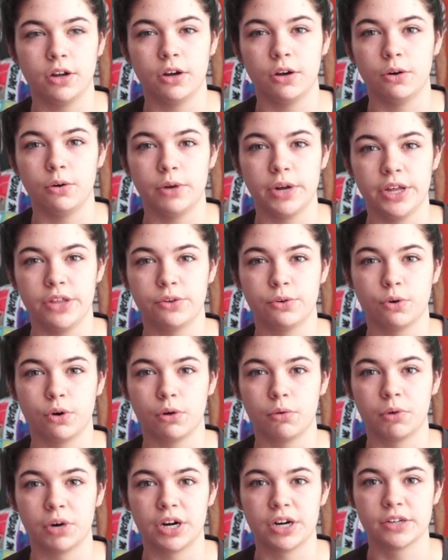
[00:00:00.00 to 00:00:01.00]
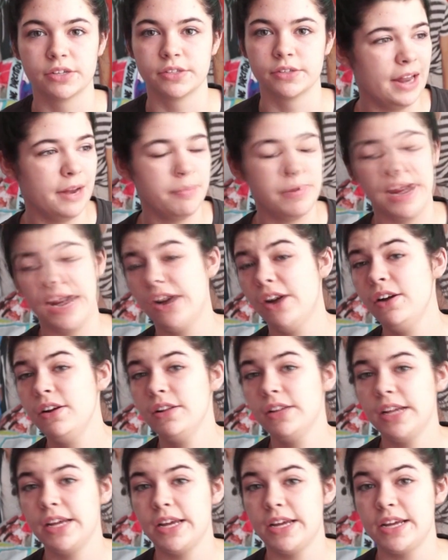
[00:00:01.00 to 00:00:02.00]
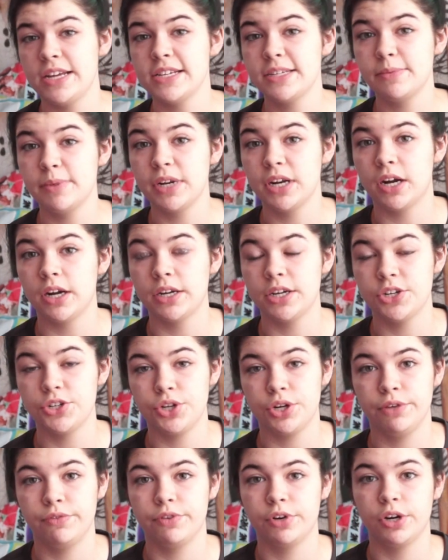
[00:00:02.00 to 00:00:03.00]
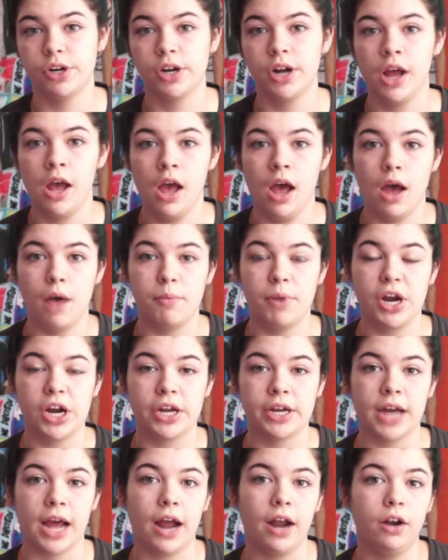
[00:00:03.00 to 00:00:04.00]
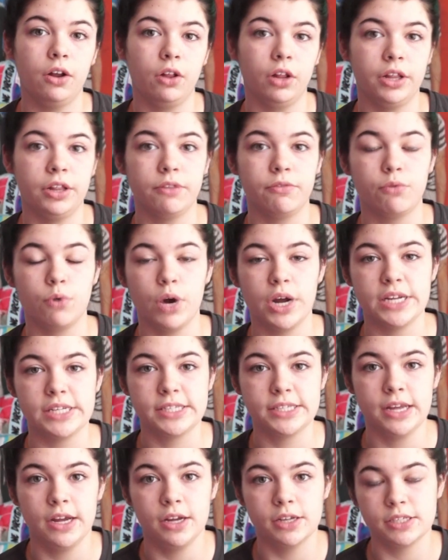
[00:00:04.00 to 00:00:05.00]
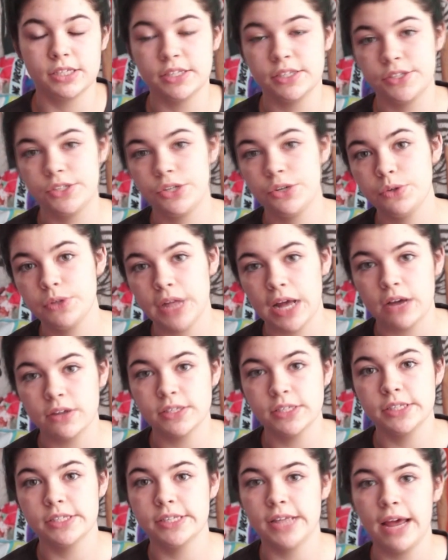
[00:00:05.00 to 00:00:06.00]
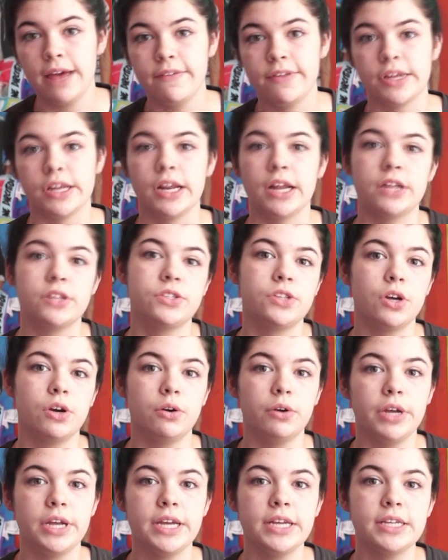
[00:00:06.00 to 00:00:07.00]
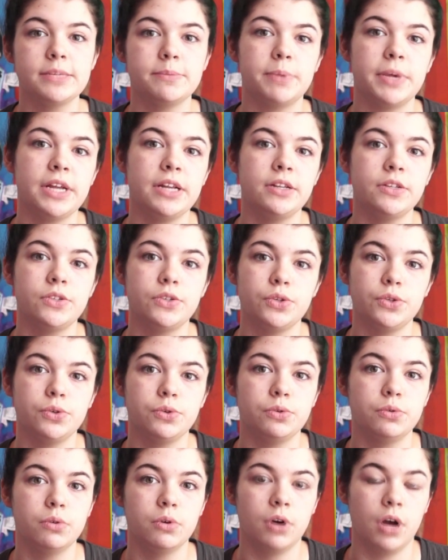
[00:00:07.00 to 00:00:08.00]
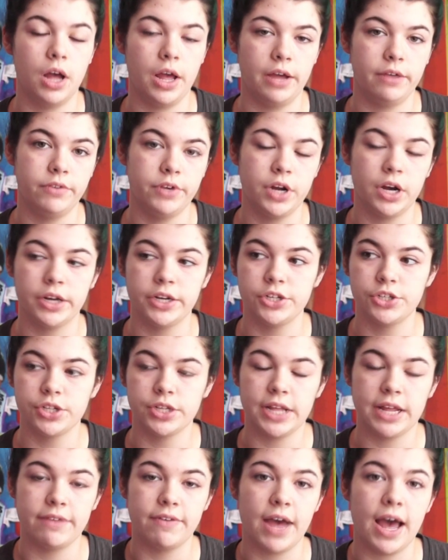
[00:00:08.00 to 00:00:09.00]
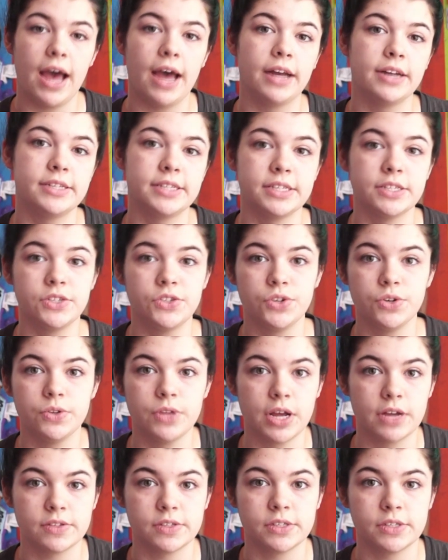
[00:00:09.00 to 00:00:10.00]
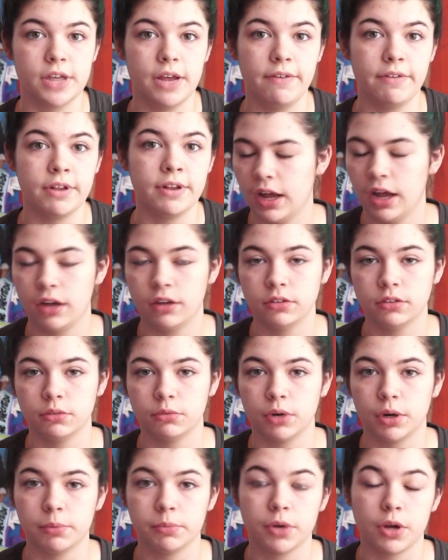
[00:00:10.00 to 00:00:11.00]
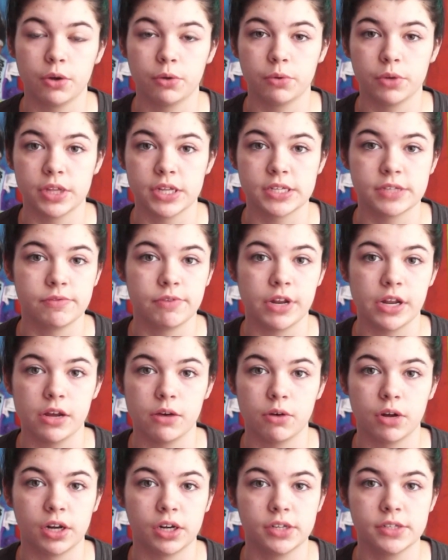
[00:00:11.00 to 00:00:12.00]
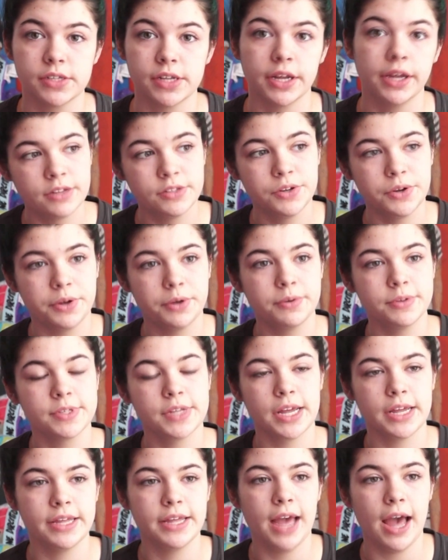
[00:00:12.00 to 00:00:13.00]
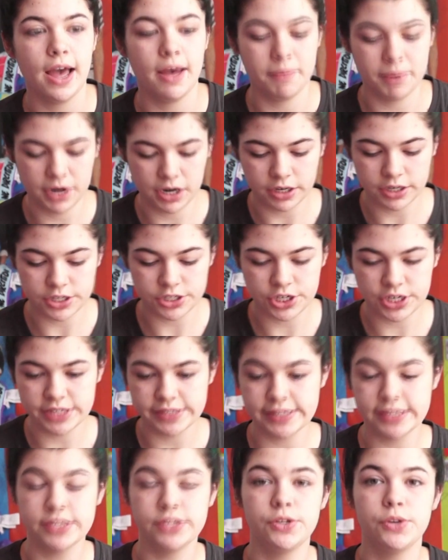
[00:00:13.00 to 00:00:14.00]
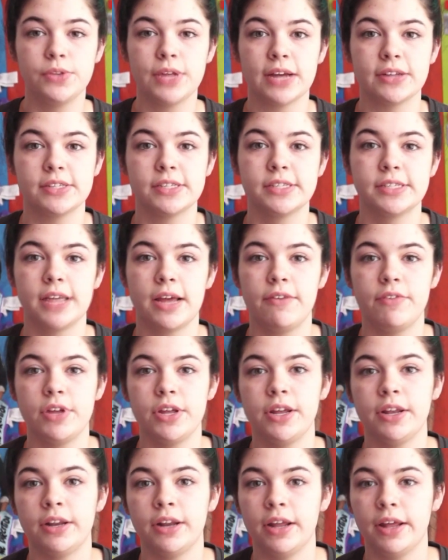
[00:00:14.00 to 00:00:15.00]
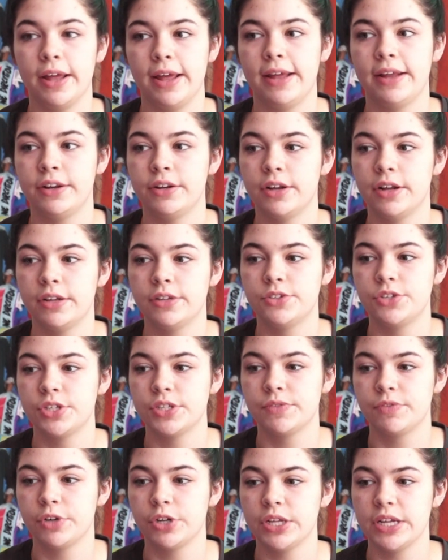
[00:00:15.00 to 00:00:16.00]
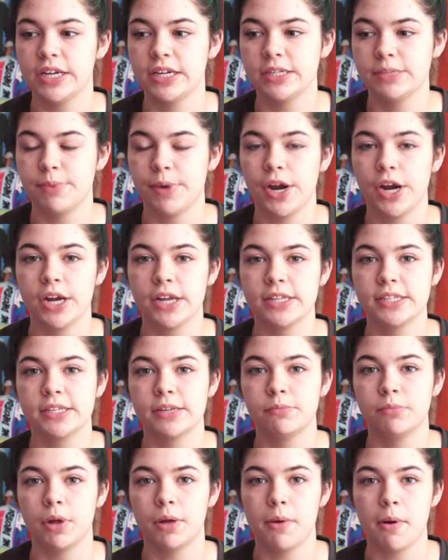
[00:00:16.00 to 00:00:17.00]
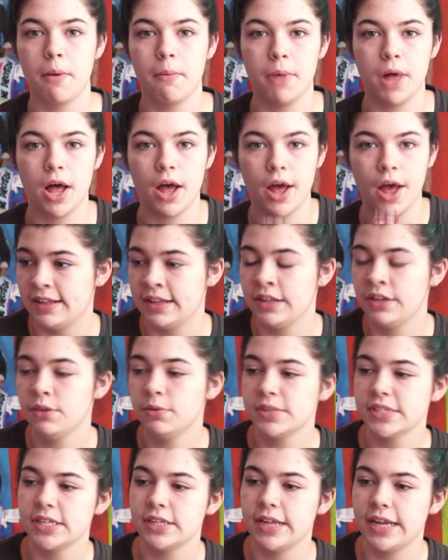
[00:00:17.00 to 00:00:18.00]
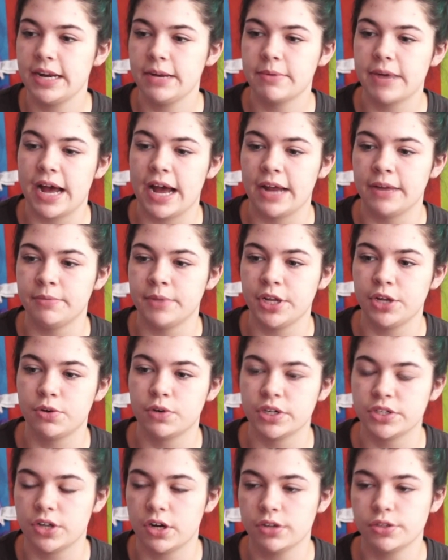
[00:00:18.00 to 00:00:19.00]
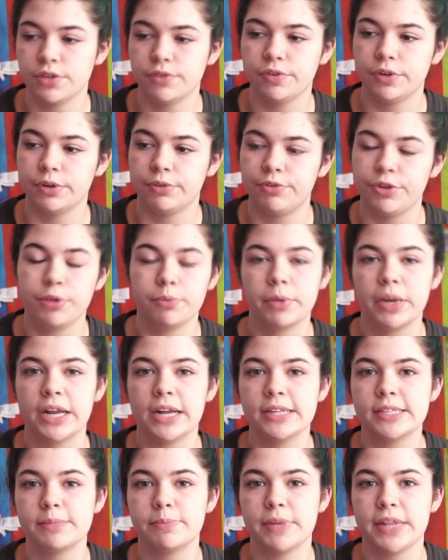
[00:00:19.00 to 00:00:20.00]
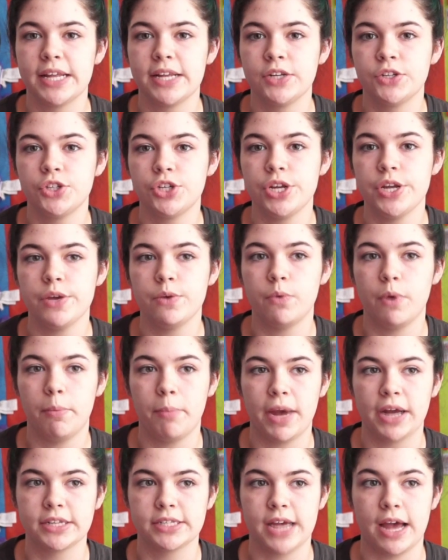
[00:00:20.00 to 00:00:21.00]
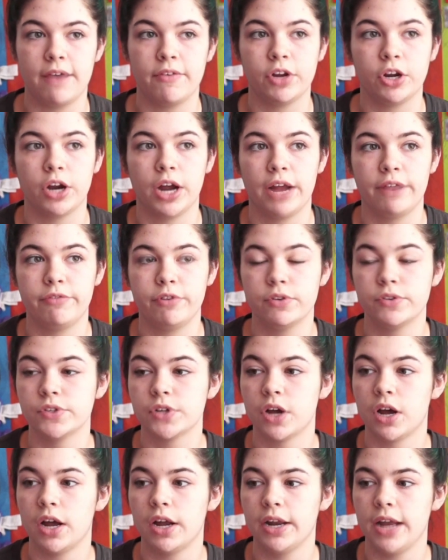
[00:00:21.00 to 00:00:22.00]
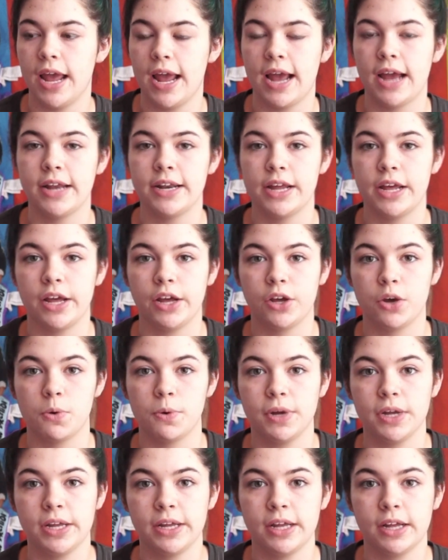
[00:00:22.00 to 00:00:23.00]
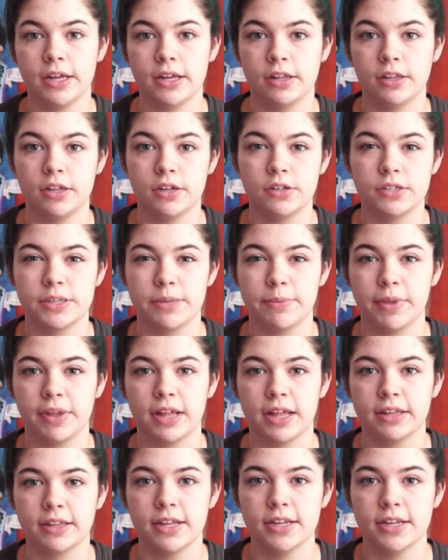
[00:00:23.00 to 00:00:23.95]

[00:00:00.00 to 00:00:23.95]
don't know, either or works. And apparently he's been auditioning for American Idol and The Voice since 2007. And so he's been to every audition they've had since 2007. I don't know where I'm going with this video, honestly. And so he was like, yeah, I've been auditioning since 2007 and it's just for the experience and blah, blah, blah. And then there was a lady behind me who I talked to for a few minutes, but then she went back to having her headphones on and going a little something like